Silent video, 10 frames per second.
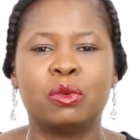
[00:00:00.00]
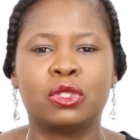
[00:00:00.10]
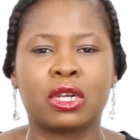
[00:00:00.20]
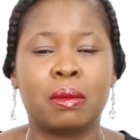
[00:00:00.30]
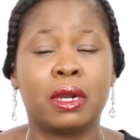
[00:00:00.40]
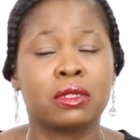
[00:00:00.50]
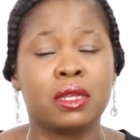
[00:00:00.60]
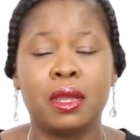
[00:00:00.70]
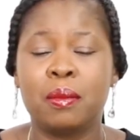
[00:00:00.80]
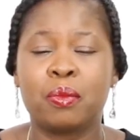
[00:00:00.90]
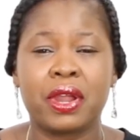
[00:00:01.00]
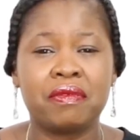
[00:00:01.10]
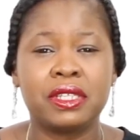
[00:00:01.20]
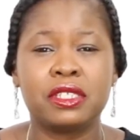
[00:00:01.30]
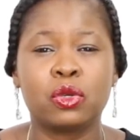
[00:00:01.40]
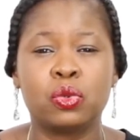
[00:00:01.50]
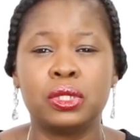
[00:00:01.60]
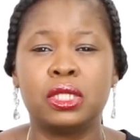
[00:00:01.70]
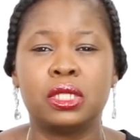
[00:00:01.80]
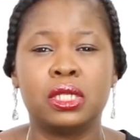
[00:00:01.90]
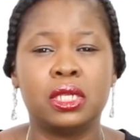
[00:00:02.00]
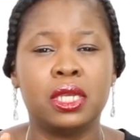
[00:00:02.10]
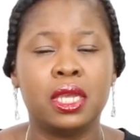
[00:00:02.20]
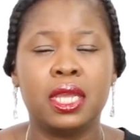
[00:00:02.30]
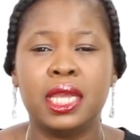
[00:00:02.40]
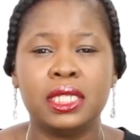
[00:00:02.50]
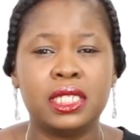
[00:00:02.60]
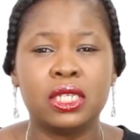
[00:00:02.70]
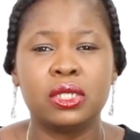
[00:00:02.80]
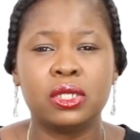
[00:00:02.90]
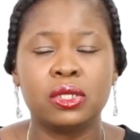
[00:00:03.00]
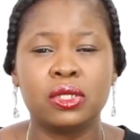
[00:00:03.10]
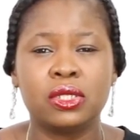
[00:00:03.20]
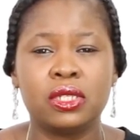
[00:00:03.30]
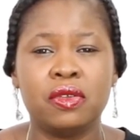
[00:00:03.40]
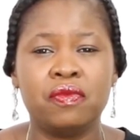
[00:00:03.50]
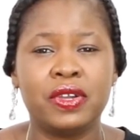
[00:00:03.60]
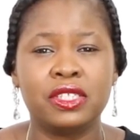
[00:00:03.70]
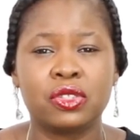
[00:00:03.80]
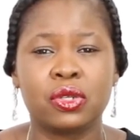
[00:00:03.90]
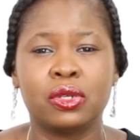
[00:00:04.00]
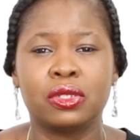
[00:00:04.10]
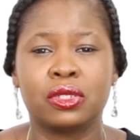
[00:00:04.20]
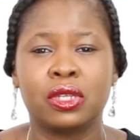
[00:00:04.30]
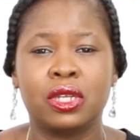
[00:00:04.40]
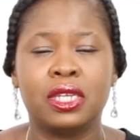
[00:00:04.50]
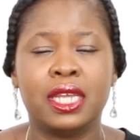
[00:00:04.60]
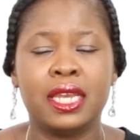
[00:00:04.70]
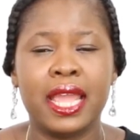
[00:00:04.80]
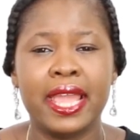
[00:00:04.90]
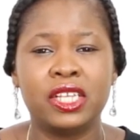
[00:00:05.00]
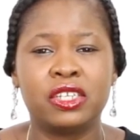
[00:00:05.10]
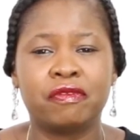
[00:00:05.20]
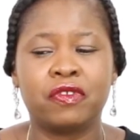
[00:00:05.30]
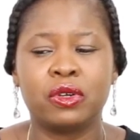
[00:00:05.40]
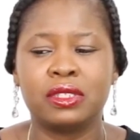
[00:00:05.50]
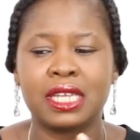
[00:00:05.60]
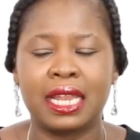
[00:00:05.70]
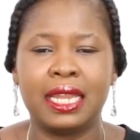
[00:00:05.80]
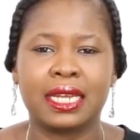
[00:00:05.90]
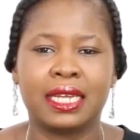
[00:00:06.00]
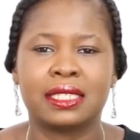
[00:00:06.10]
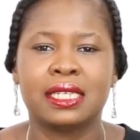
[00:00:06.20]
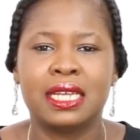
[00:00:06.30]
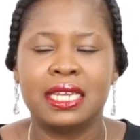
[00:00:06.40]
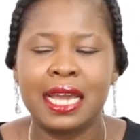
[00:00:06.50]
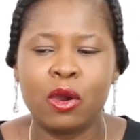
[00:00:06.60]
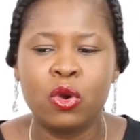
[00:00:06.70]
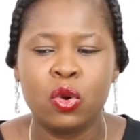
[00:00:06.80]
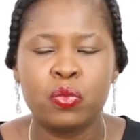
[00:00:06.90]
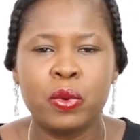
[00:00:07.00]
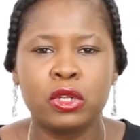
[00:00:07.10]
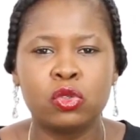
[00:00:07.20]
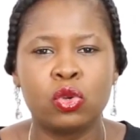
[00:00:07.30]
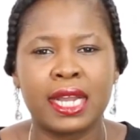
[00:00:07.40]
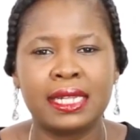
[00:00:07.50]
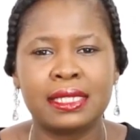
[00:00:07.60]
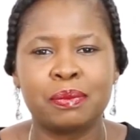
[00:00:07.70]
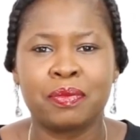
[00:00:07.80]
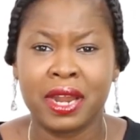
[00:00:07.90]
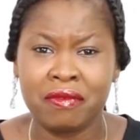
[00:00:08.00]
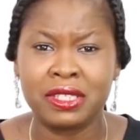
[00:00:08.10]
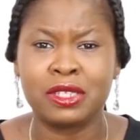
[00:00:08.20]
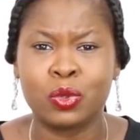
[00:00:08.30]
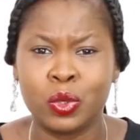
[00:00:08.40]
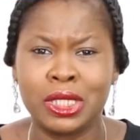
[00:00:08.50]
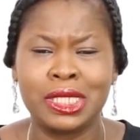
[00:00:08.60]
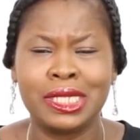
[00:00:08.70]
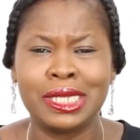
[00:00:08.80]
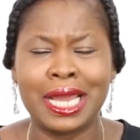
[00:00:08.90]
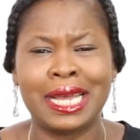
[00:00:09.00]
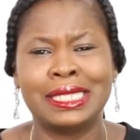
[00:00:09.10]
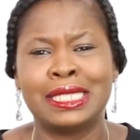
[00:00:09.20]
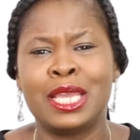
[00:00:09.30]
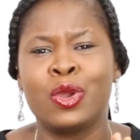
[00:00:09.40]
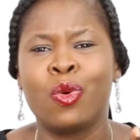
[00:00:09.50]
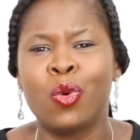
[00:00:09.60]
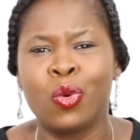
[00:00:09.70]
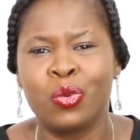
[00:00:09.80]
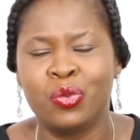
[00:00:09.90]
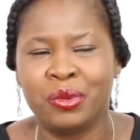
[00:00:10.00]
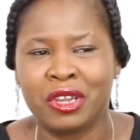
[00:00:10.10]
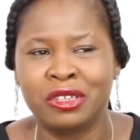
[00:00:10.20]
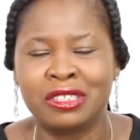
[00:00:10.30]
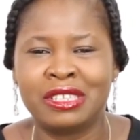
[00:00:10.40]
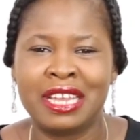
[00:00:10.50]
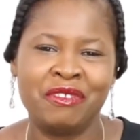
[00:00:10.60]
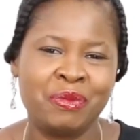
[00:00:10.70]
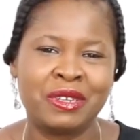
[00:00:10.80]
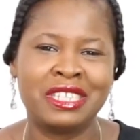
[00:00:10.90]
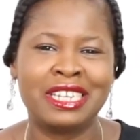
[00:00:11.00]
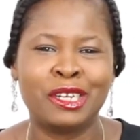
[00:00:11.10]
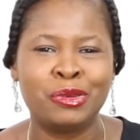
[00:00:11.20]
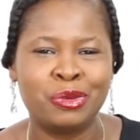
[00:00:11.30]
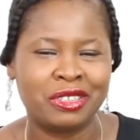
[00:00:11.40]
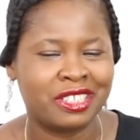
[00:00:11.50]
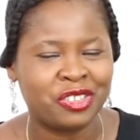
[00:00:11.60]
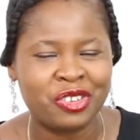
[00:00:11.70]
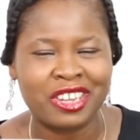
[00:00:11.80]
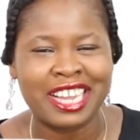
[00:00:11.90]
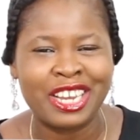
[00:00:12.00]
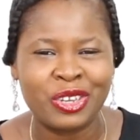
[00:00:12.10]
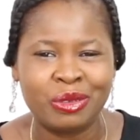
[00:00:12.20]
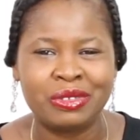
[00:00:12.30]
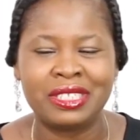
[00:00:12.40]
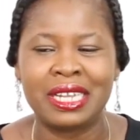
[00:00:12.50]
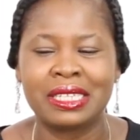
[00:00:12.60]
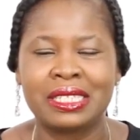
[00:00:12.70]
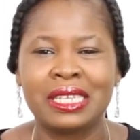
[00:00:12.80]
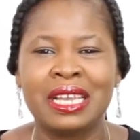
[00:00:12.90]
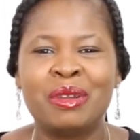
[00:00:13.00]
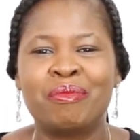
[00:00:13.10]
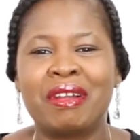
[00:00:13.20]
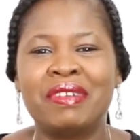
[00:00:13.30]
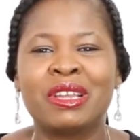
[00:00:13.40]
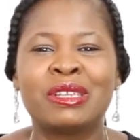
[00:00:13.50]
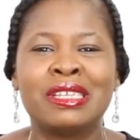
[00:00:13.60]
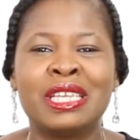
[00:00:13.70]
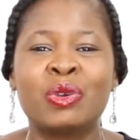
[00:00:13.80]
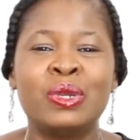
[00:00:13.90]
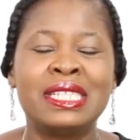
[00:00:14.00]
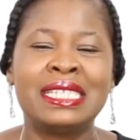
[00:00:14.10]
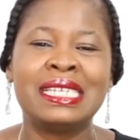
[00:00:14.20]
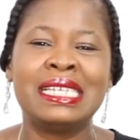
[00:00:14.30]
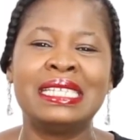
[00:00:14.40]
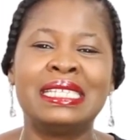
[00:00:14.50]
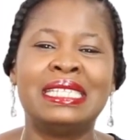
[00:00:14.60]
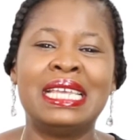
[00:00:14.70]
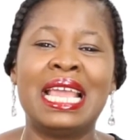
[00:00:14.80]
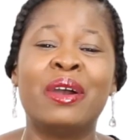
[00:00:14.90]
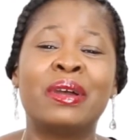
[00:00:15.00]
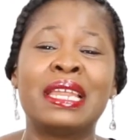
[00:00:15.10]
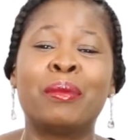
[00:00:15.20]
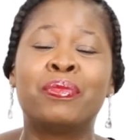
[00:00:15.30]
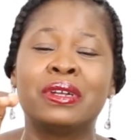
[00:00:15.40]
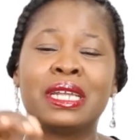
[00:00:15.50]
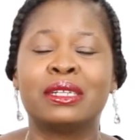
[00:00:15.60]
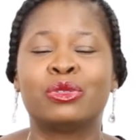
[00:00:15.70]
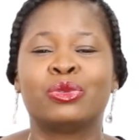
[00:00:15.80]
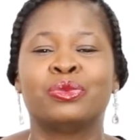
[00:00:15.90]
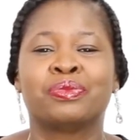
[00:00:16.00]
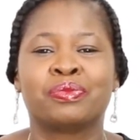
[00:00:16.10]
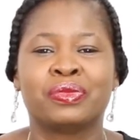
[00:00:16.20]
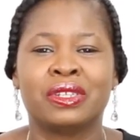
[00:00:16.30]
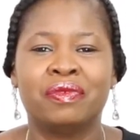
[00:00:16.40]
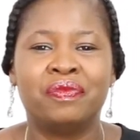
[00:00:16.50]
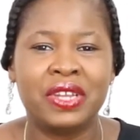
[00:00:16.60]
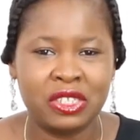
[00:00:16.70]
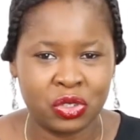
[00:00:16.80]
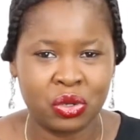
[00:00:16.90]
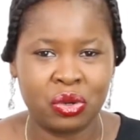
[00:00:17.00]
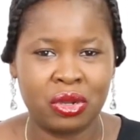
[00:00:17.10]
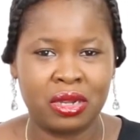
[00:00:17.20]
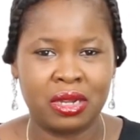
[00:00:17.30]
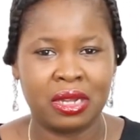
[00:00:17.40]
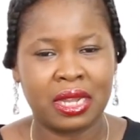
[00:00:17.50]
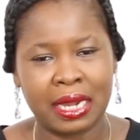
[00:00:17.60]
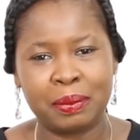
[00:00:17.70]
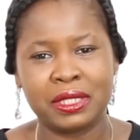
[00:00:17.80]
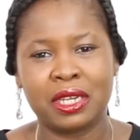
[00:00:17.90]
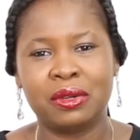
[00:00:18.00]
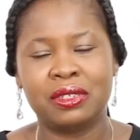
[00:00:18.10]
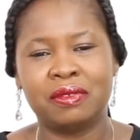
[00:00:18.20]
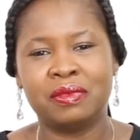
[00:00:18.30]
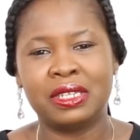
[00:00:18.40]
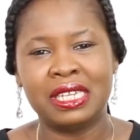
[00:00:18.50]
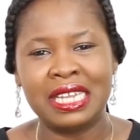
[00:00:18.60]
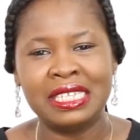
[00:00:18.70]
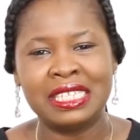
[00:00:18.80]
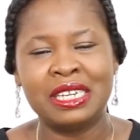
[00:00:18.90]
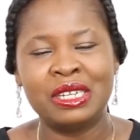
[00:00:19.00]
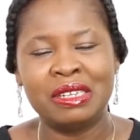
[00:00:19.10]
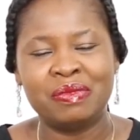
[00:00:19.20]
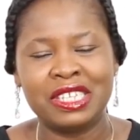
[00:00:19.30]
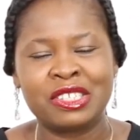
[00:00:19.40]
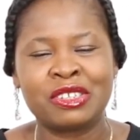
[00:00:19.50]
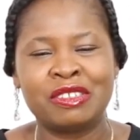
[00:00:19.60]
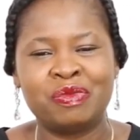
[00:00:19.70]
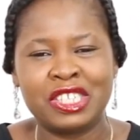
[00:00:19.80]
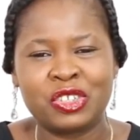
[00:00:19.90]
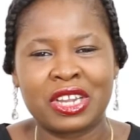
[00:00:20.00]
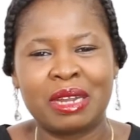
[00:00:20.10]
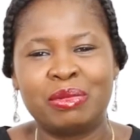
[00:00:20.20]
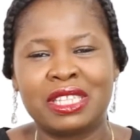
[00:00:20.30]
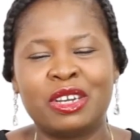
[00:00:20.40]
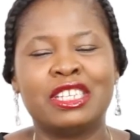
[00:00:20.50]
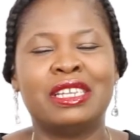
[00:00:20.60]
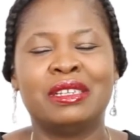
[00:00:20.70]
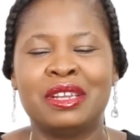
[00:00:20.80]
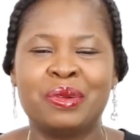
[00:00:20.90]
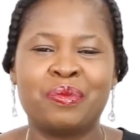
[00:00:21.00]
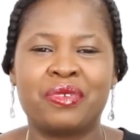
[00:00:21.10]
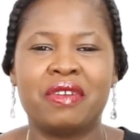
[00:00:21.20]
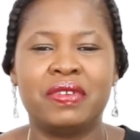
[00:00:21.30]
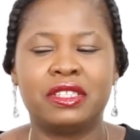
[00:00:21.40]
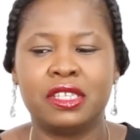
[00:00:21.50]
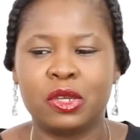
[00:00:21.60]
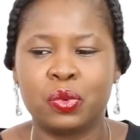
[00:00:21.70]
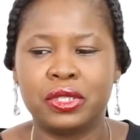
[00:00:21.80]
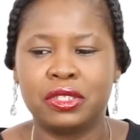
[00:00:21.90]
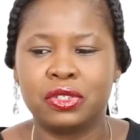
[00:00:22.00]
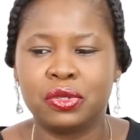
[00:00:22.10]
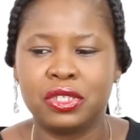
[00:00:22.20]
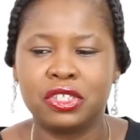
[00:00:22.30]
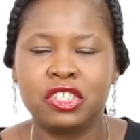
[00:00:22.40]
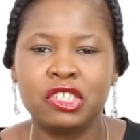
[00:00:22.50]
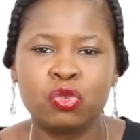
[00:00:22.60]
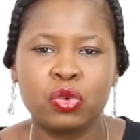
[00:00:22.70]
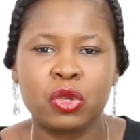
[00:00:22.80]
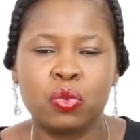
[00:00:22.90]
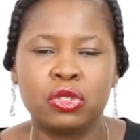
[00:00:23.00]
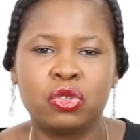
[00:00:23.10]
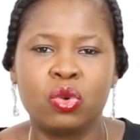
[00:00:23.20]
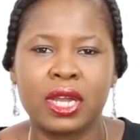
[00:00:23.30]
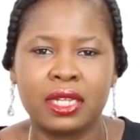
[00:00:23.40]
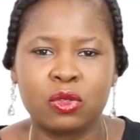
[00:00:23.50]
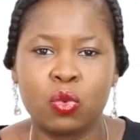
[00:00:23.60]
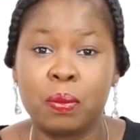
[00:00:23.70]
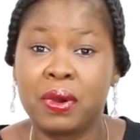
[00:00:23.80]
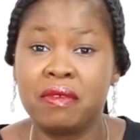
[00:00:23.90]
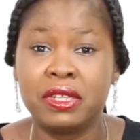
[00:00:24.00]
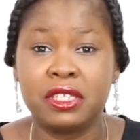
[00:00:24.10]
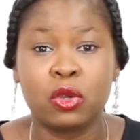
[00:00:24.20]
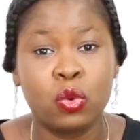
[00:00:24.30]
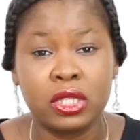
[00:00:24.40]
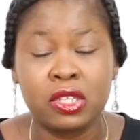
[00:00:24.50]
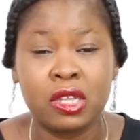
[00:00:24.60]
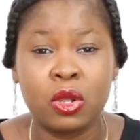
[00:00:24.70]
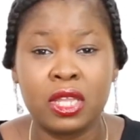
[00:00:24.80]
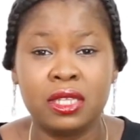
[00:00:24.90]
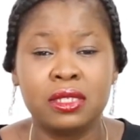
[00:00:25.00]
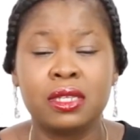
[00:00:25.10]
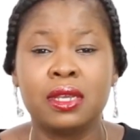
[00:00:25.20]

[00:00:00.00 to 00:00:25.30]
talked about private equity, angels, investors, then hedge funds, and like that. Now we want to look at private equity as a whole, because everybody now knows, it's no longer news, that private equity is the elder brother to venture capital. Angel investors, venture capital, then private equity. So in the 6th week, we want to look at what private equity is,